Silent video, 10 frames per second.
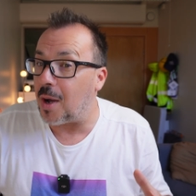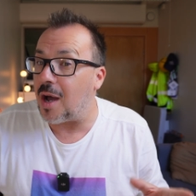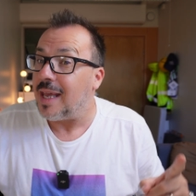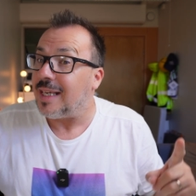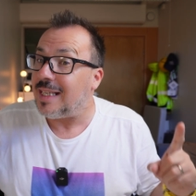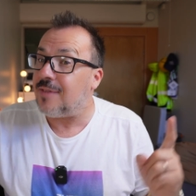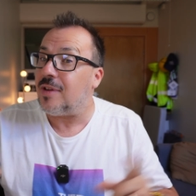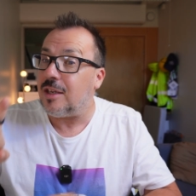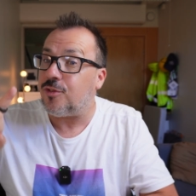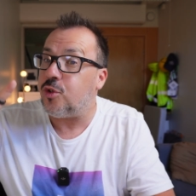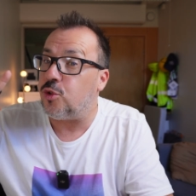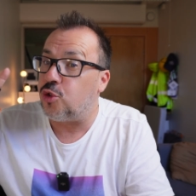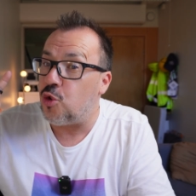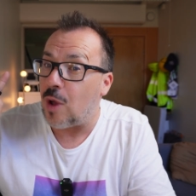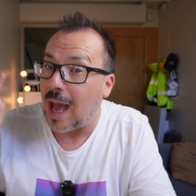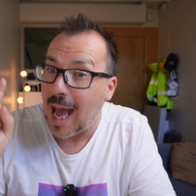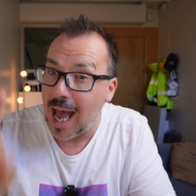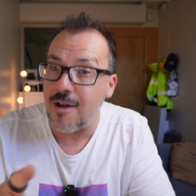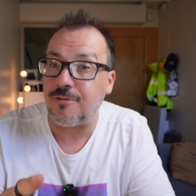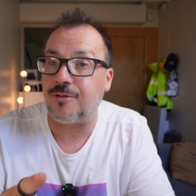But even if you do
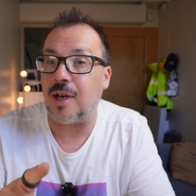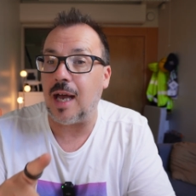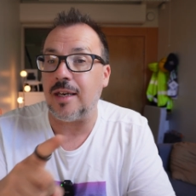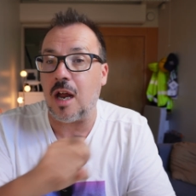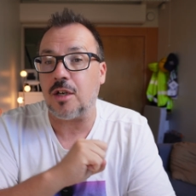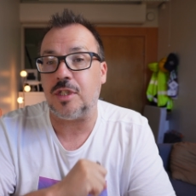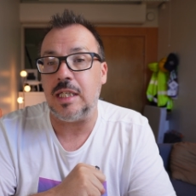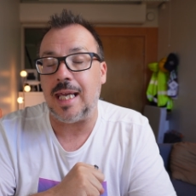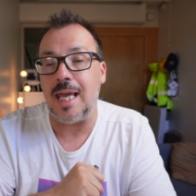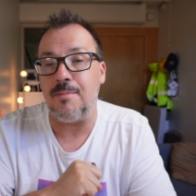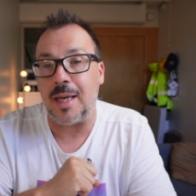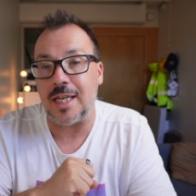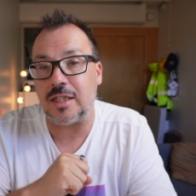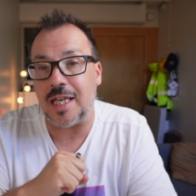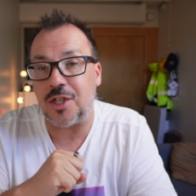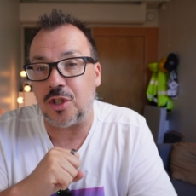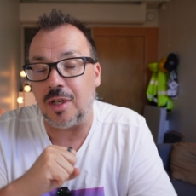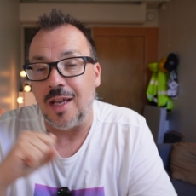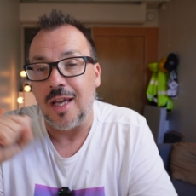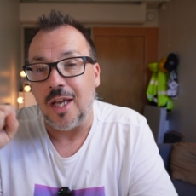have an RTK base station,